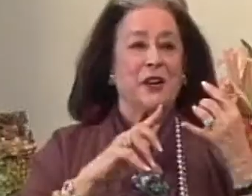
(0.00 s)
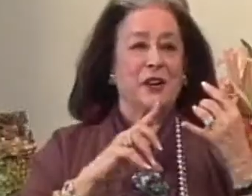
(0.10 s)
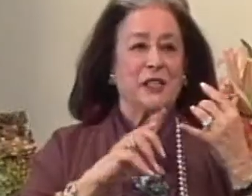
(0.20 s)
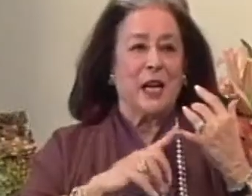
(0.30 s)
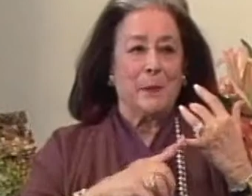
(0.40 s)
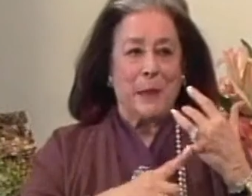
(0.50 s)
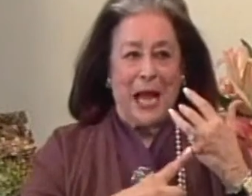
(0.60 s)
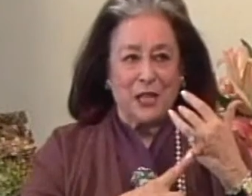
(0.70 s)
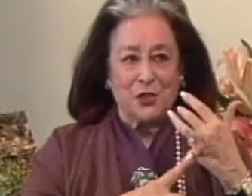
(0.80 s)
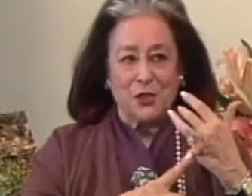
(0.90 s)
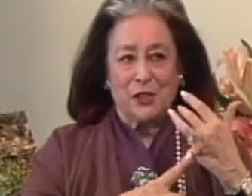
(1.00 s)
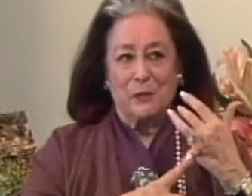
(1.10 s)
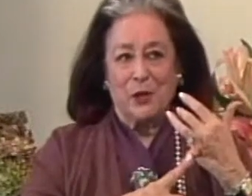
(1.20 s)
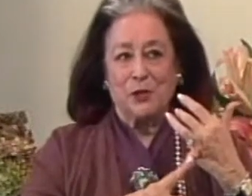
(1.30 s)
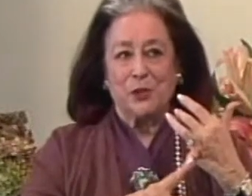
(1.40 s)
earned a Bachelor in
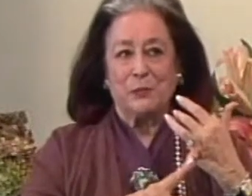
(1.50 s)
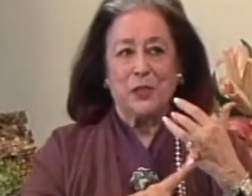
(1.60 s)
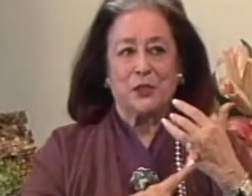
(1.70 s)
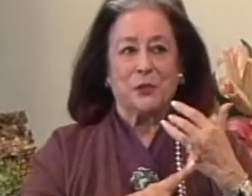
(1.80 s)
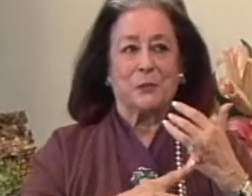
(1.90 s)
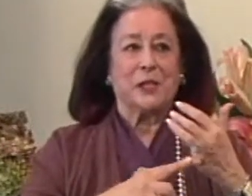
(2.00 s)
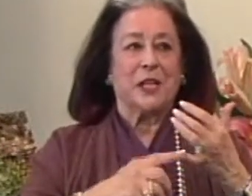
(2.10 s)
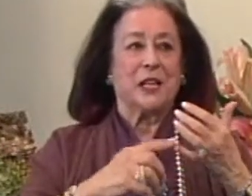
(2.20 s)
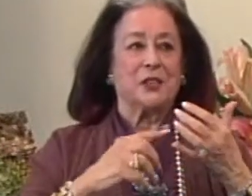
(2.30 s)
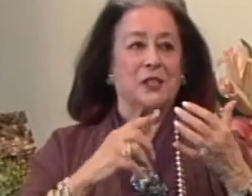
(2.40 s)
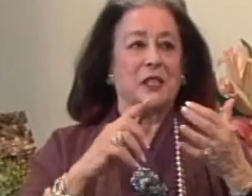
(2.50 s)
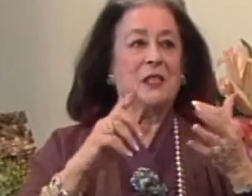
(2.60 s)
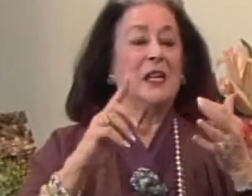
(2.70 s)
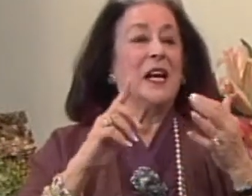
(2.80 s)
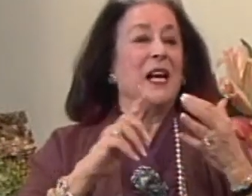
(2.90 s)
Motion Picture
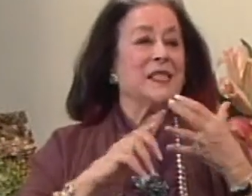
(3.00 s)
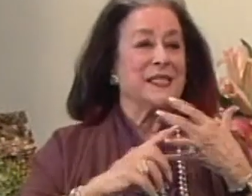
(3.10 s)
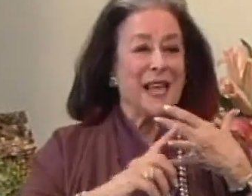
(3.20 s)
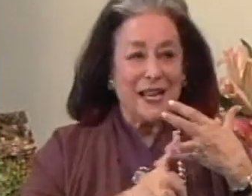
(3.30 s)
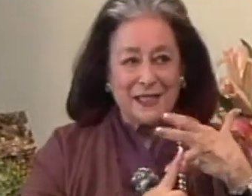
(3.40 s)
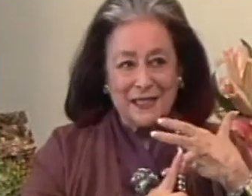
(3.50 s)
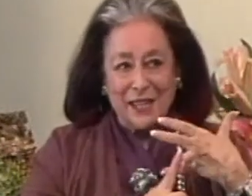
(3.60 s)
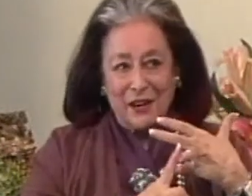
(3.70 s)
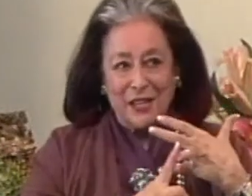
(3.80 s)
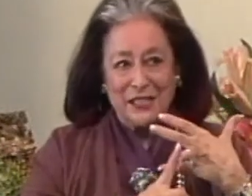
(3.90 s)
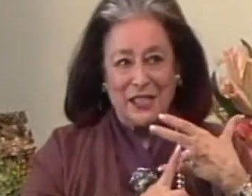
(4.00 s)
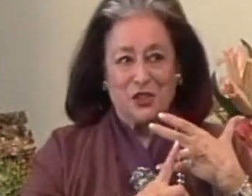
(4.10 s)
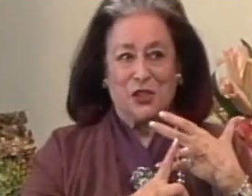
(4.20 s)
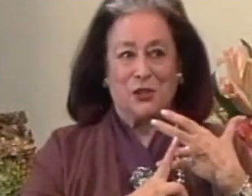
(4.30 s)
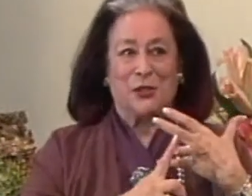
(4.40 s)
Production, a secondary
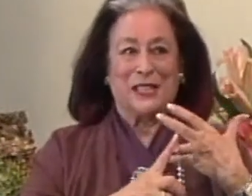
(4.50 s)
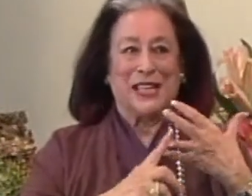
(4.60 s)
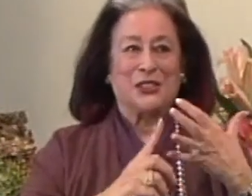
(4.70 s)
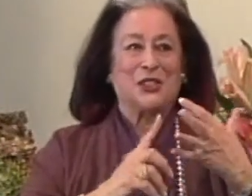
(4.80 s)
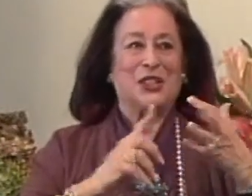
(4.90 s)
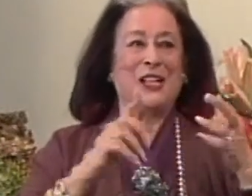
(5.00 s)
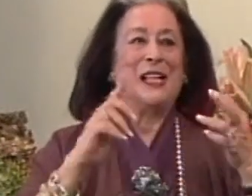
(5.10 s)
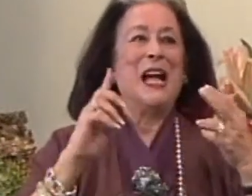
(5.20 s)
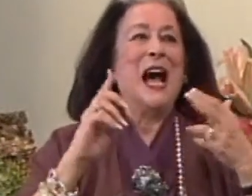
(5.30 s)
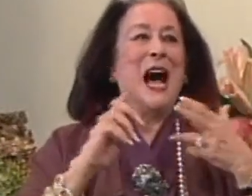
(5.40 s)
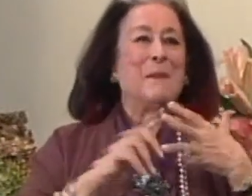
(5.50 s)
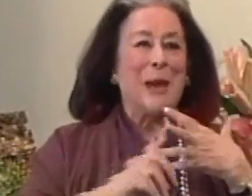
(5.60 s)
teaching credential, a